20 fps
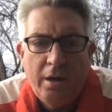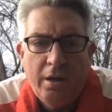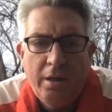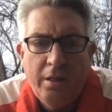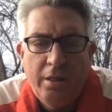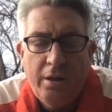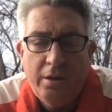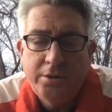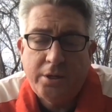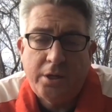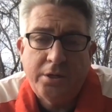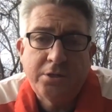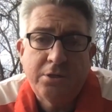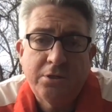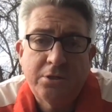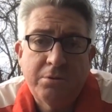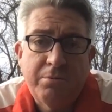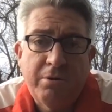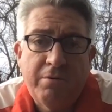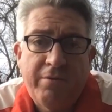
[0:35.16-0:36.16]
There's also
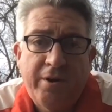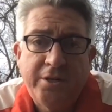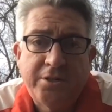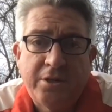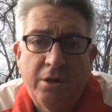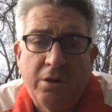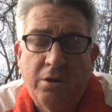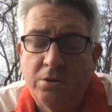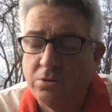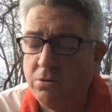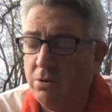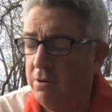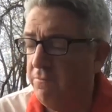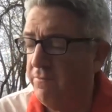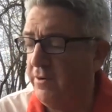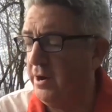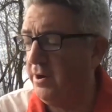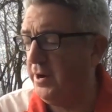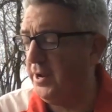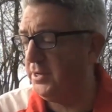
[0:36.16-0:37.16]
some advice on controlling
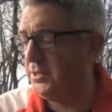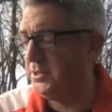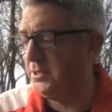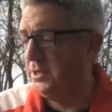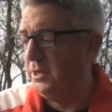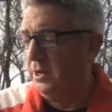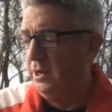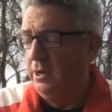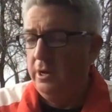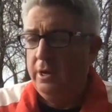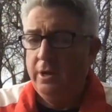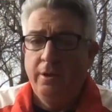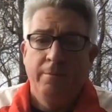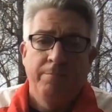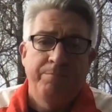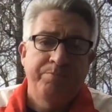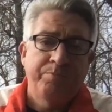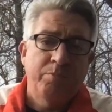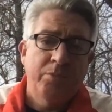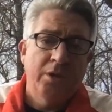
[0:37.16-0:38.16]
fire ants.
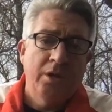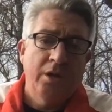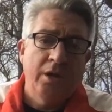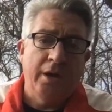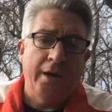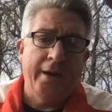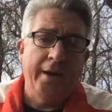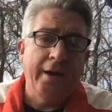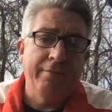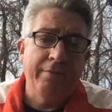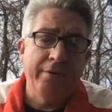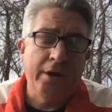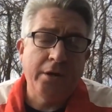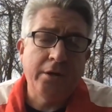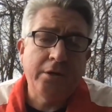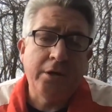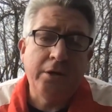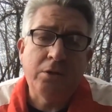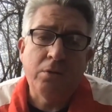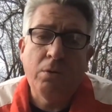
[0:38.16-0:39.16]
I have a
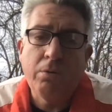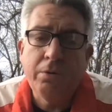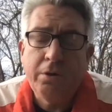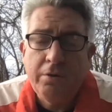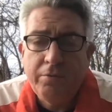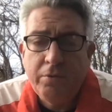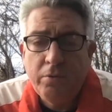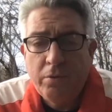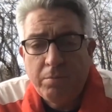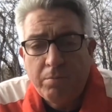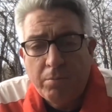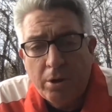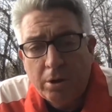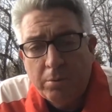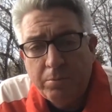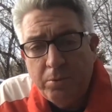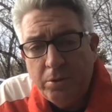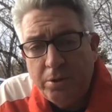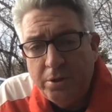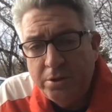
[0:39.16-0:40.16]
19th hole interview with
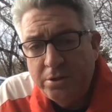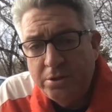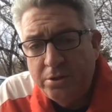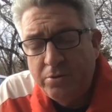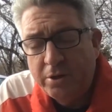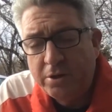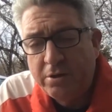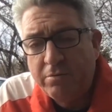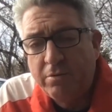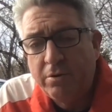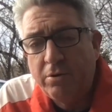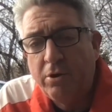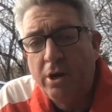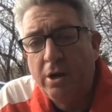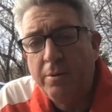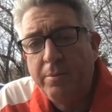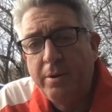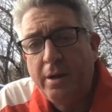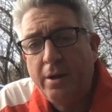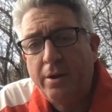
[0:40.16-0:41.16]
Mark Muniz, Director of
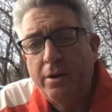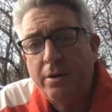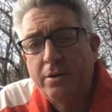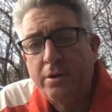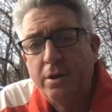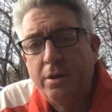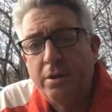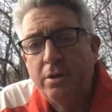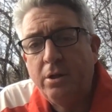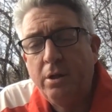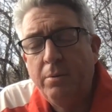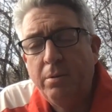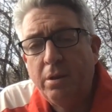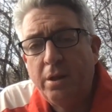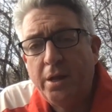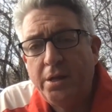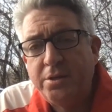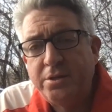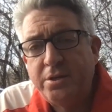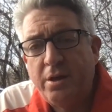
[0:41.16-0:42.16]
Agronomy out at the club at
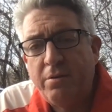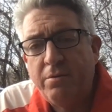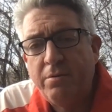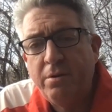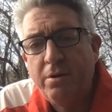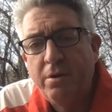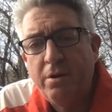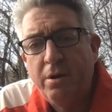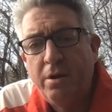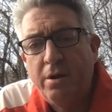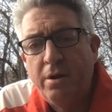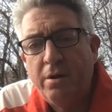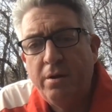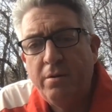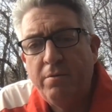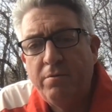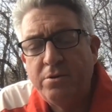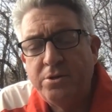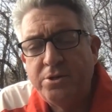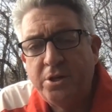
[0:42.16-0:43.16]
Lansdowne
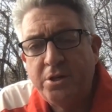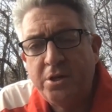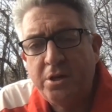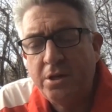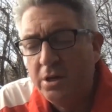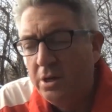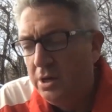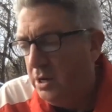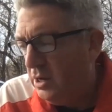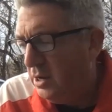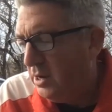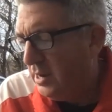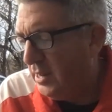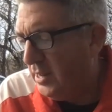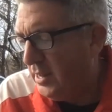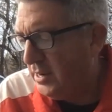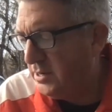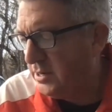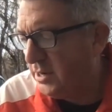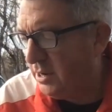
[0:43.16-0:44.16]
in Virginia.
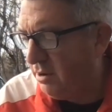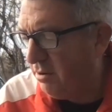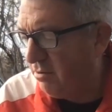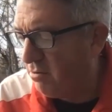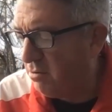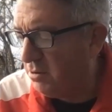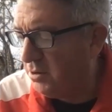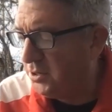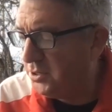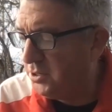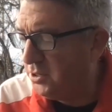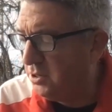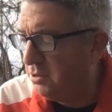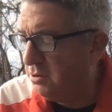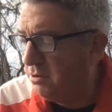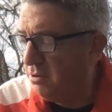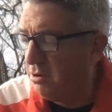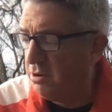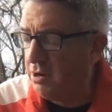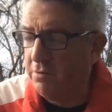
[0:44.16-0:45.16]
And of course,
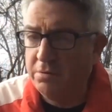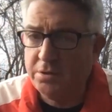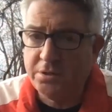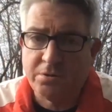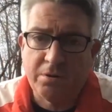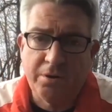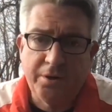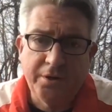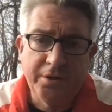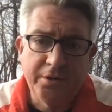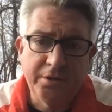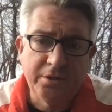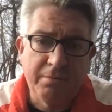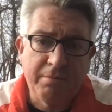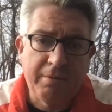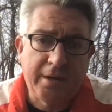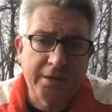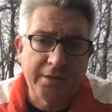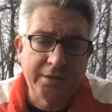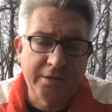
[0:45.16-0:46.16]
the cover story is
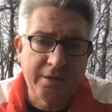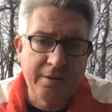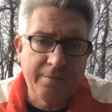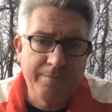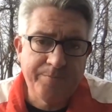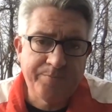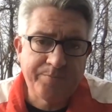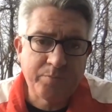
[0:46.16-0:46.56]
about a